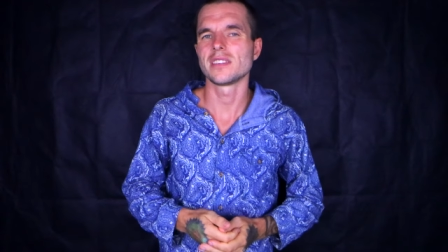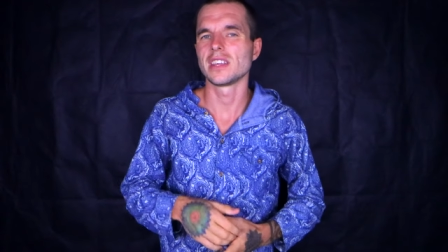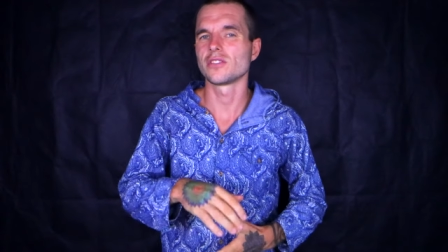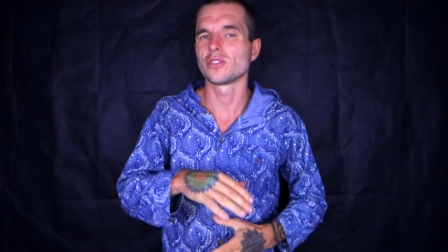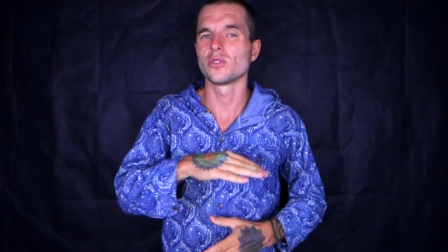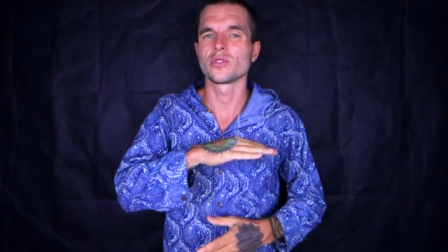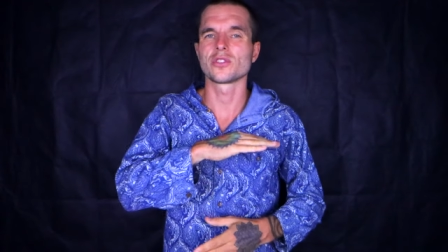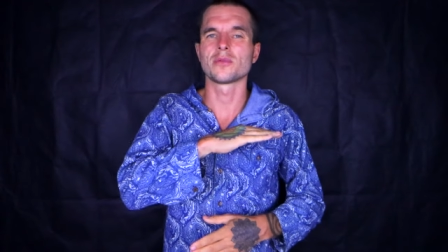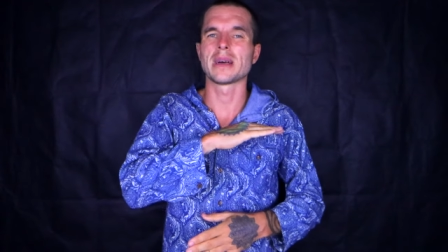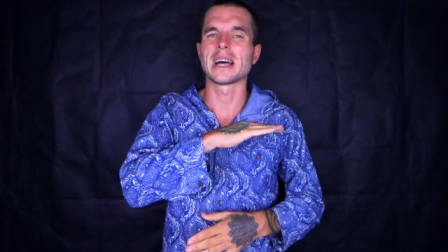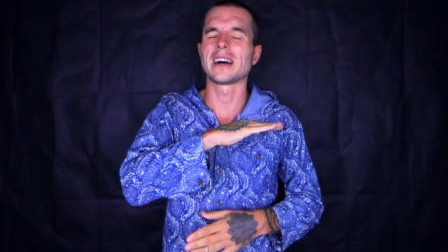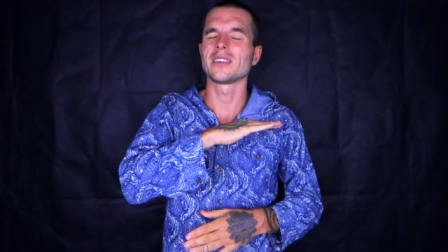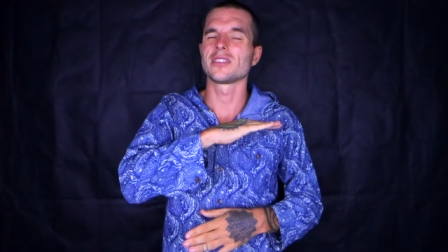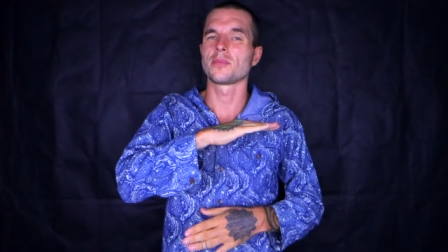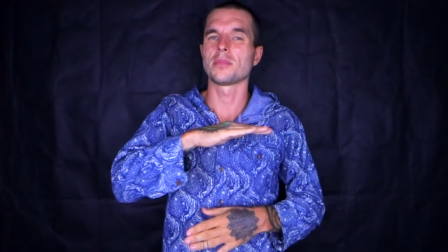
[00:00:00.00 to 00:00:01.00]
he talks
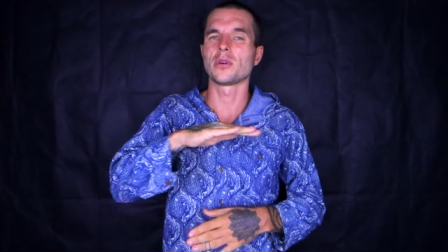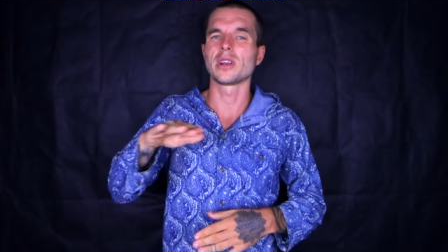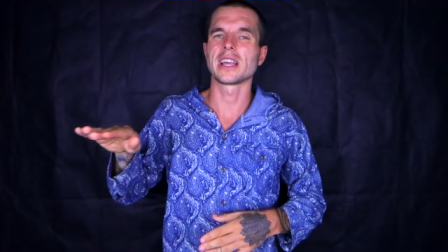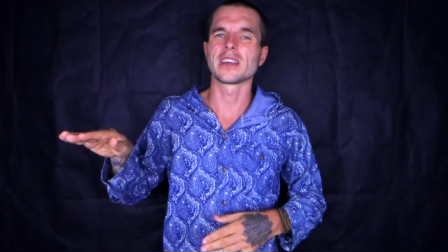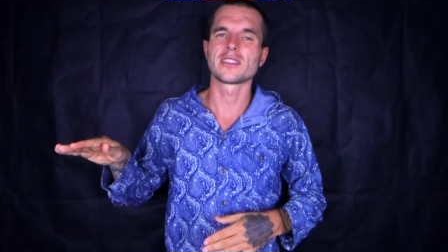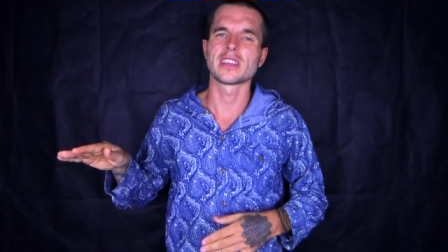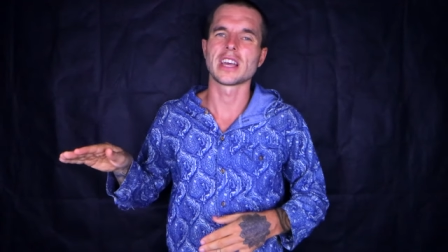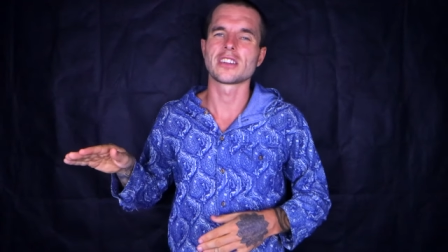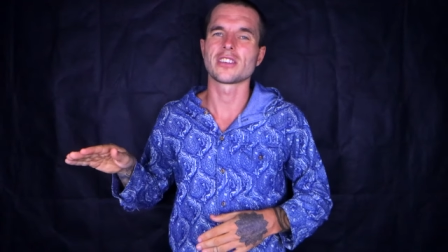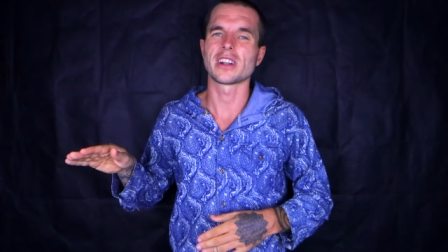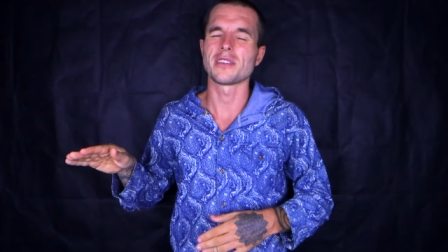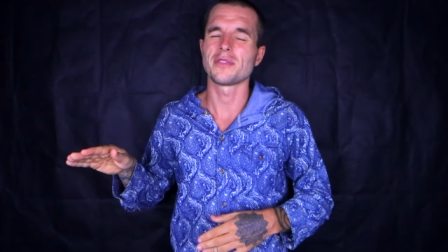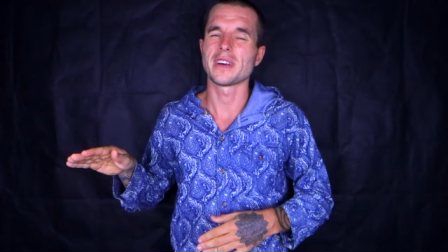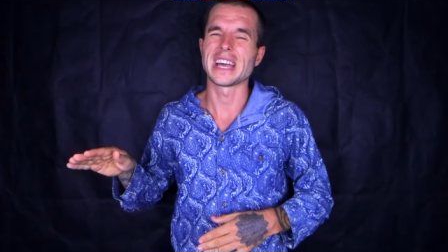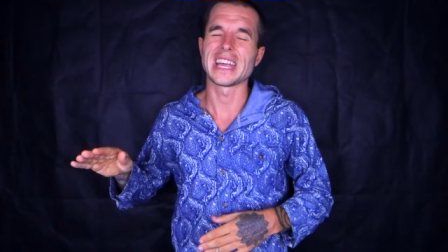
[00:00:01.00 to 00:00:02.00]
about
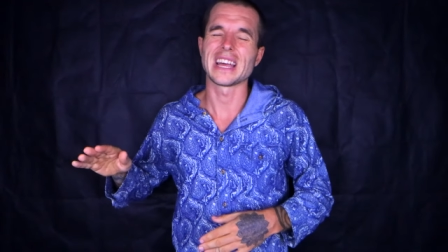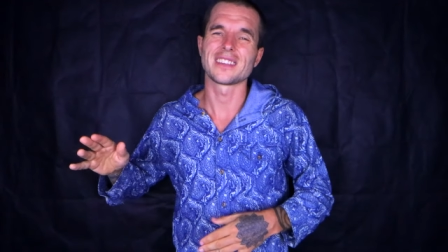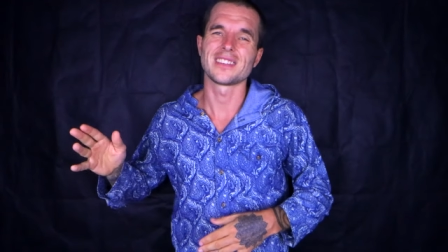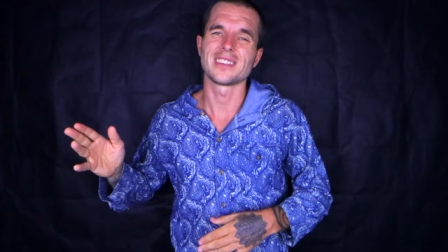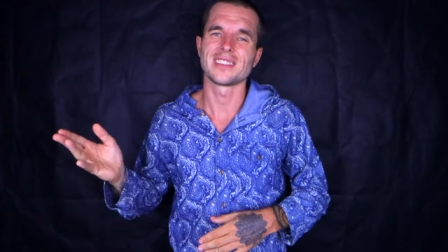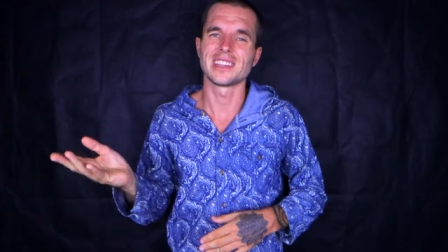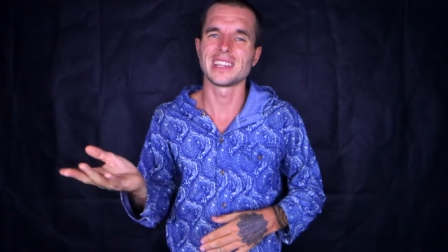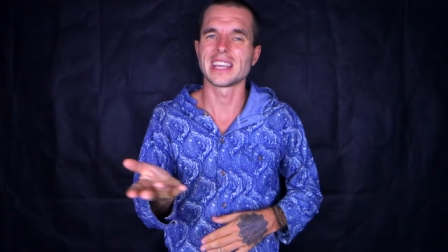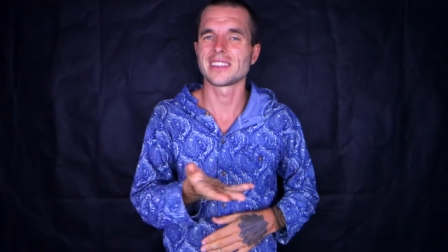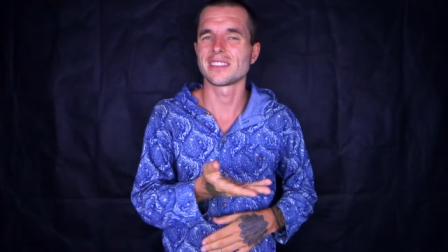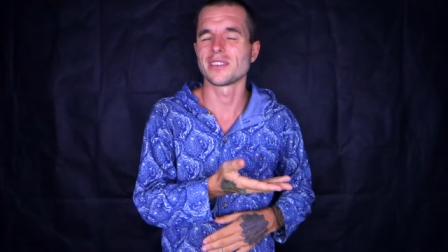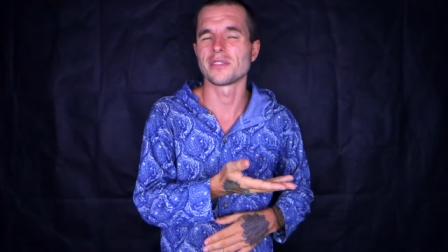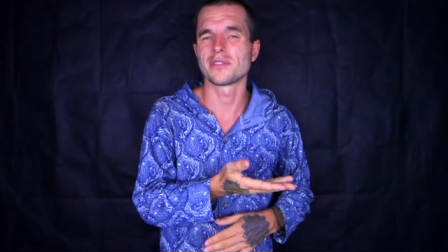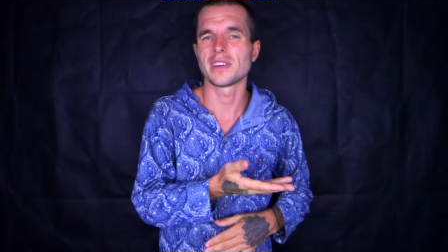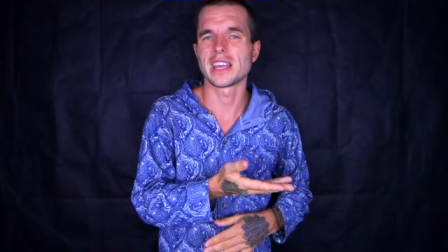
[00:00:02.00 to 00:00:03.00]
polyunsaturated fatty acids and
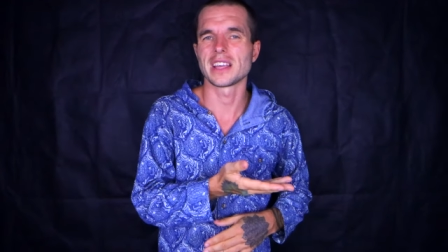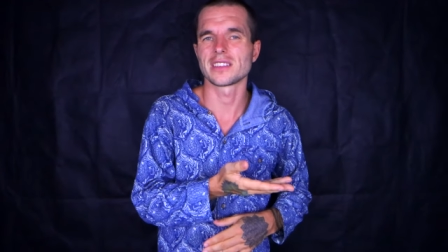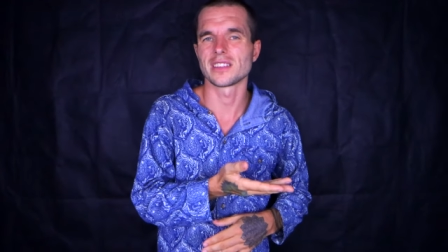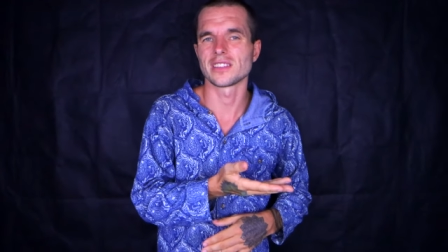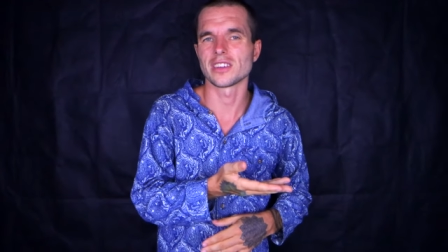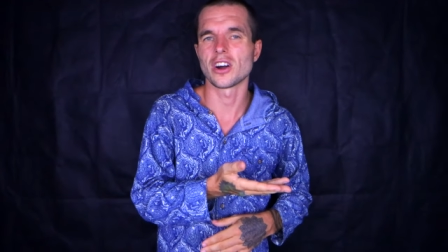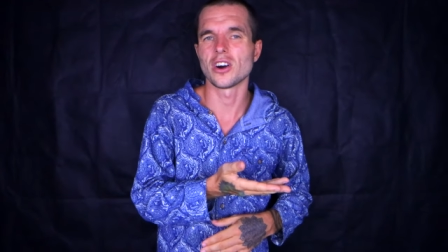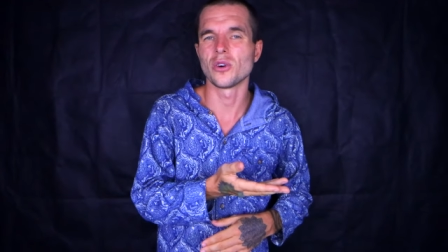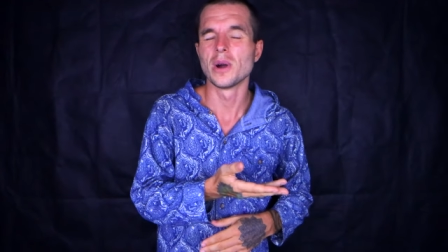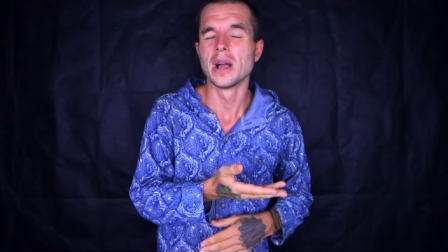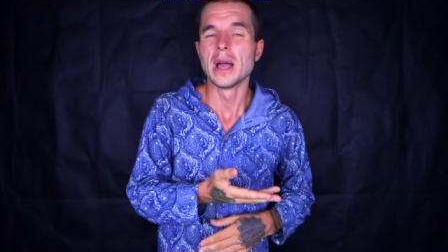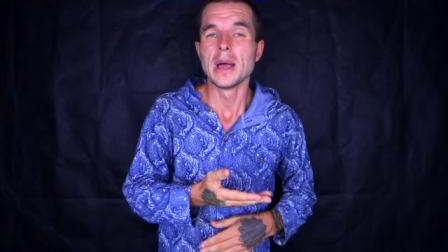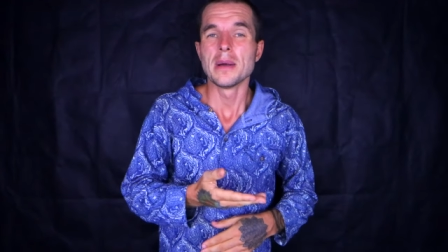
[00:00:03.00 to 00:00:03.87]
negative effects as a whole,